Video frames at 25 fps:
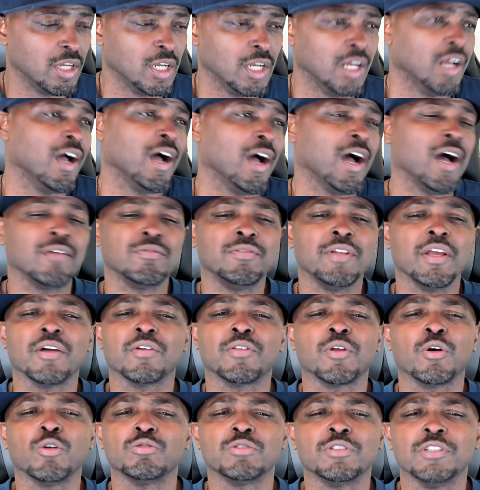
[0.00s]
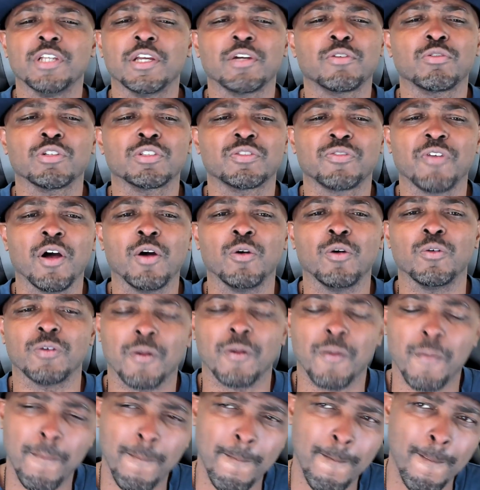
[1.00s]
How dare those niggers vote?
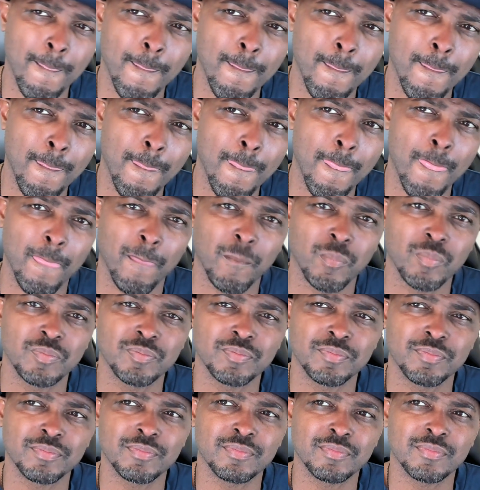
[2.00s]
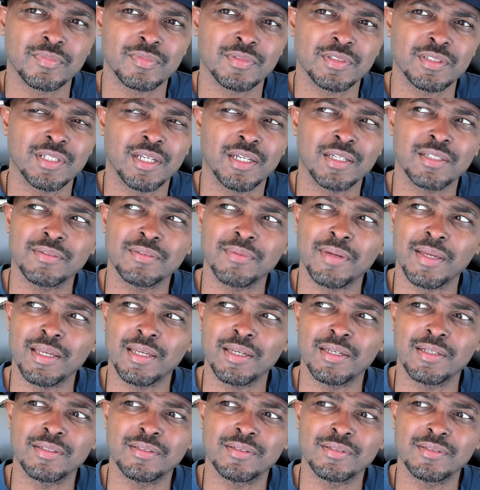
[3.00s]
Like,
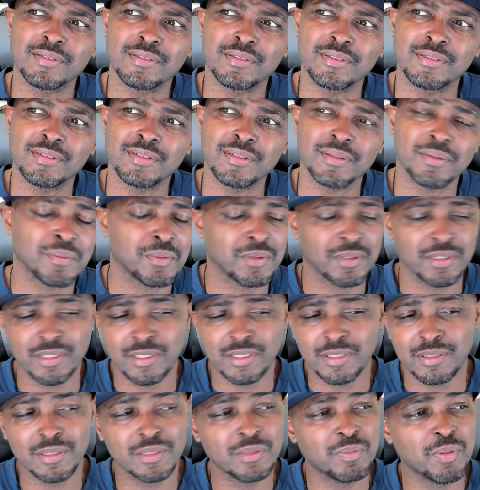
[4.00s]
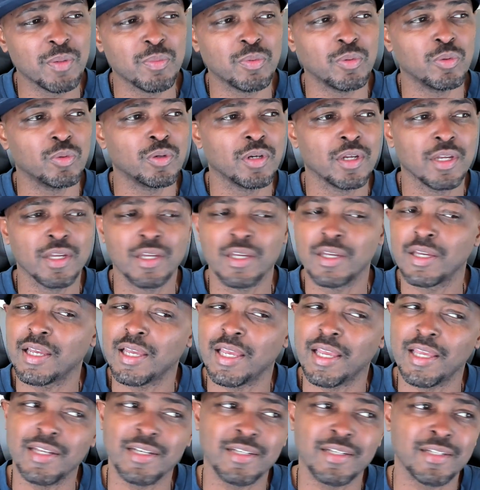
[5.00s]
man, what are these people?
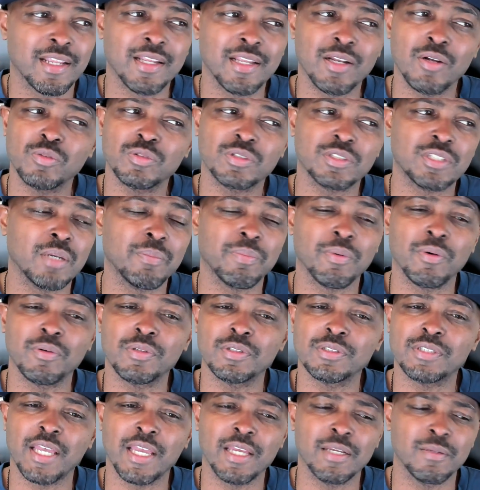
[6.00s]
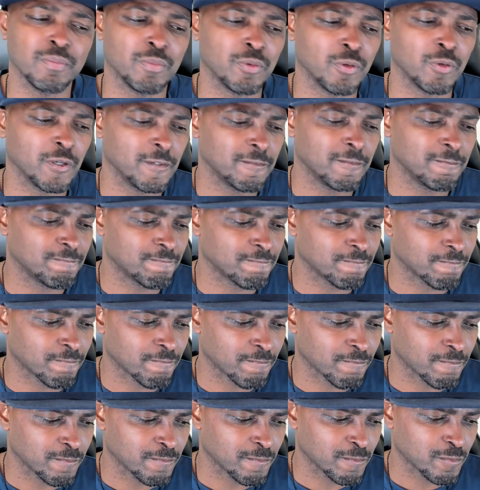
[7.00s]
And they don't skimp on this hating, boy.
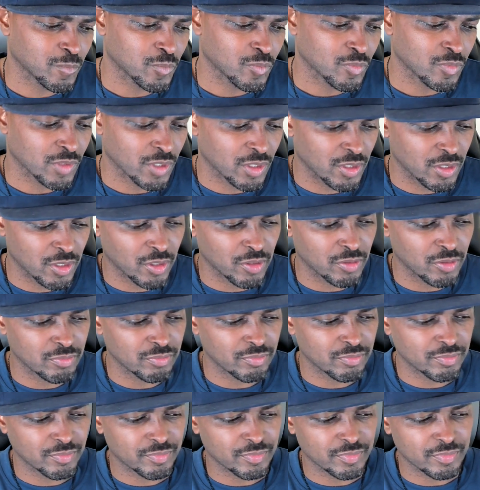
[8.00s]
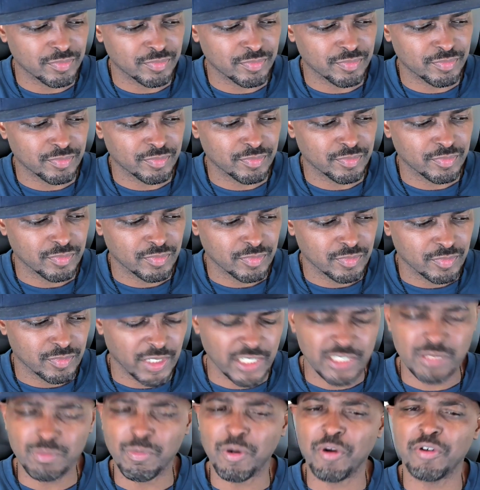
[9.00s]
You know,
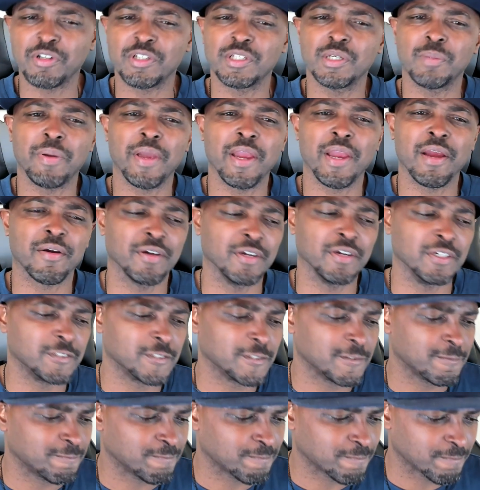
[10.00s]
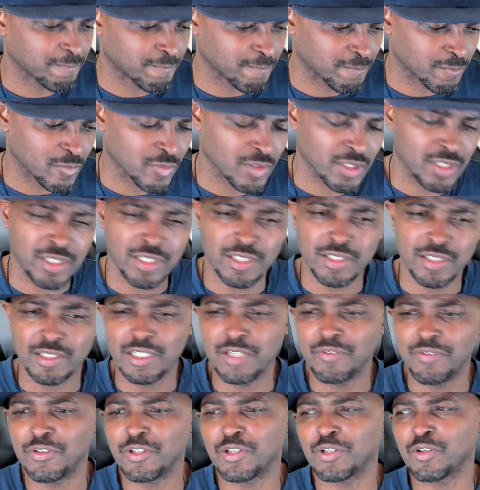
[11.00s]
let's murder your parents and
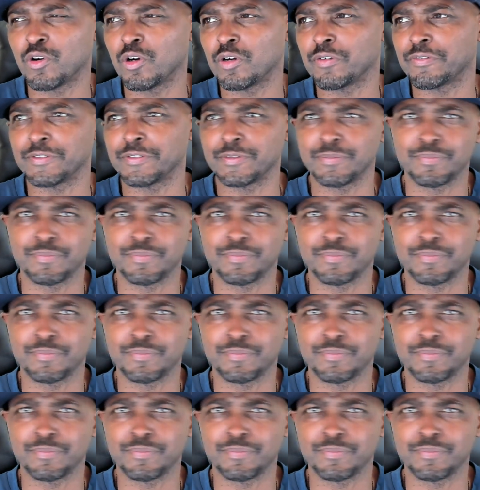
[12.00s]
leave you an orphan.